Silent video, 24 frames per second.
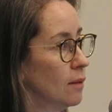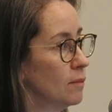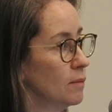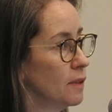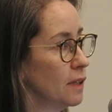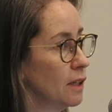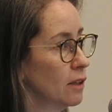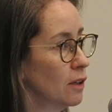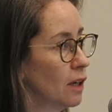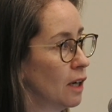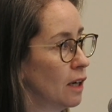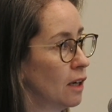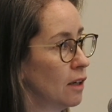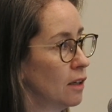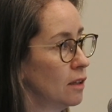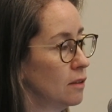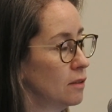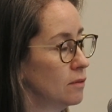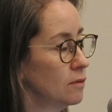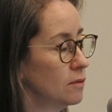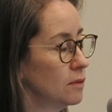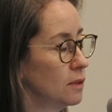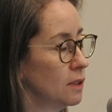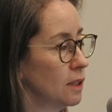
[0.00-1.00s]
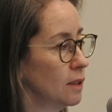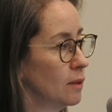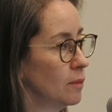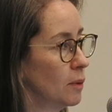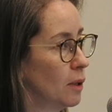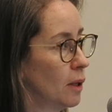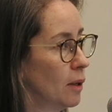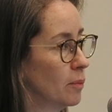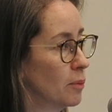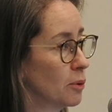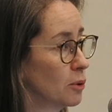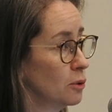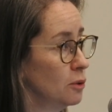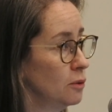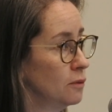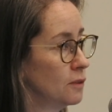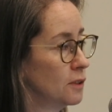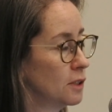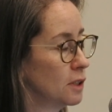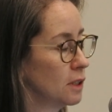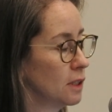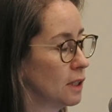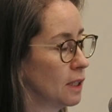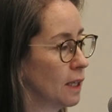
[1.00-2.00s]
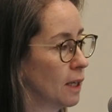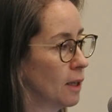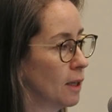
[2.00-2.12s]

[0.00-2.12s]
there are approved,